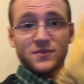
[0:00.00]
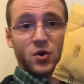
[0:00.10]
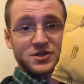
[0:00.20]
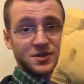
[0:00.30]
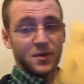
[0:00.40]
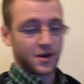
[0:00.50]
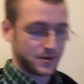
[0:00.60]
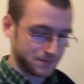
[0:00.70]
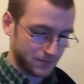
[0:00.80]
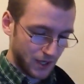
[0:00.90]
Question mark.
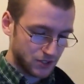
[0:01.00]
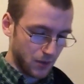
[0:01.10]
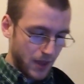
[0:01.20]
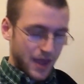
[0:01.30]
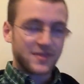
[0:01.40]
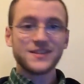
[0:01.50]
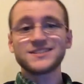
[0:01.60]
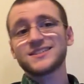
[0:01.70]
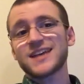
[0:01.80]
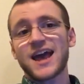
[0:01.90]
So this
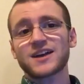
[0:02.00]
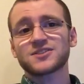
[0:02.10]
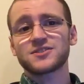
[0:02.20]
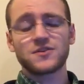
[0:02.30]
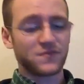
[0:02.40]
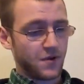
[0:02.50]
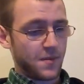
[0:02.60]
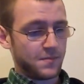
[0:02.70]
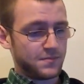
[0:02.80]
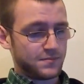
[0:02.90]
is actually
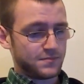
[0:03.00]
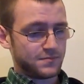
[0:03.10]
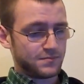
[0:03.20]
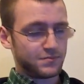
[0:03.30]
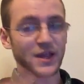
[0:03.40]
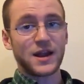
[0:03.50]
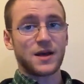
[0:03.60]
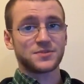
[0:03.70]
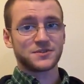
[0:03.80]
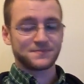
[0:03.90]
from Blade
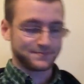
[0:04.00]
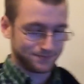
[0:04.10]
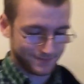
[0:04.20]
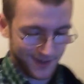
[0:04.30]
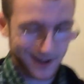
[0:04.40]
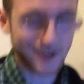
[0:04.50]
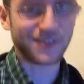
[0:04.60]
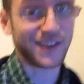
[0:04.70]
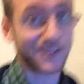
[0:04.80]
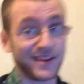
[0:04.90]
Ops. I had to
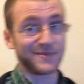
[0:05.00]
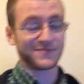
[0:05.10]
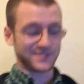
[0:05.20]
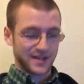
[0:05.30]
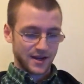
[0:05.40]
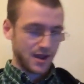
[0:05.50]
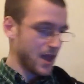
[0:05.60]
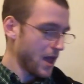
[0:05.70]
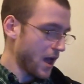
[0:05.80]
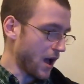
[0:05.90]
think of the name for a second.
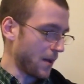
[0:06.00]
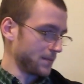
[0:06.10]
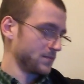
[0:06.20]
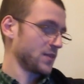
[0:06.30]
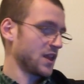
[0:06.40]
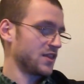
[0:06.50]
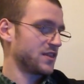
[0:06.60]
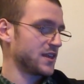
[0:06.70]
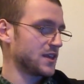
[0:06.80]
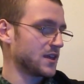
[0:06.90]

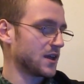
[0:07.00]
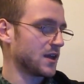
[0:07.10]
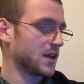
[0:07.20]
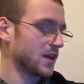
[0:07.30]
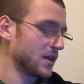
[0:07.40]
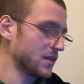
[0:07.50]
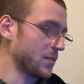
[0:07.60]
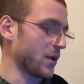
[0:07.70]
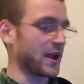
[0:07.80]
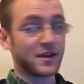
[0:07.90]
The
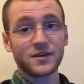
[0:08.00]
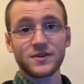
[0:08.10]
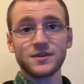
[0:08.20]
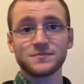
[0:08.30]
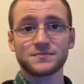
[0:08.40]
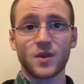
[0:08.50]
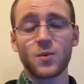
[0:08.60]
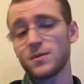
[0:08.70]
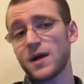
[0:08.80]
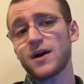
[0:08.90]
brand of it.
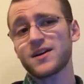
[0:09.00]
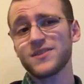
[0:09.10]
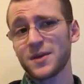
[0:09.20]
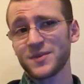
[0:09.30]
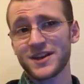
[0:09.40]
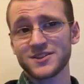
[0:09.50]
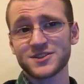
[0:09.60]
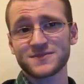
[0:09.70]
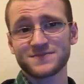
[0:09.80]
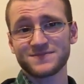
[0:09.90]
Well, I'll give you a couple
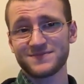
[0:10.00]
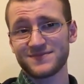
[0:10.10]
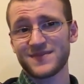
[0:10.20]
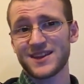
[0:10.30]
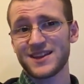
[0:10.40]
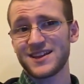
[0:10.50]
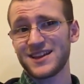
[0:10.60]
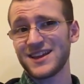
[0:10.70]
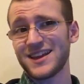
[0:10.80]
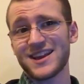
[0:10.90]
hints.
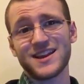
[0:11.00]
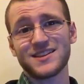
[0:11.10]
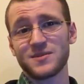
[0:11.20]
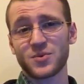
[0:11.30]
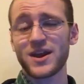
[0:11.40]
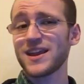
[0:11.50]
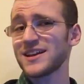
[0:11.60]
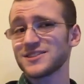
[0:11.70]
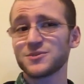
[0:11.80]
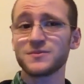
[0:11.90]
The brand
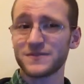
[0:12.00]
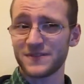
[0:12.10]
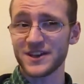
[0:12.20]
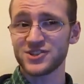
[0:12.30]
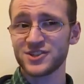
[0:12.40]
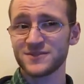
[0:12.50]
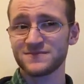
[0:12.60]
has to do with a fish.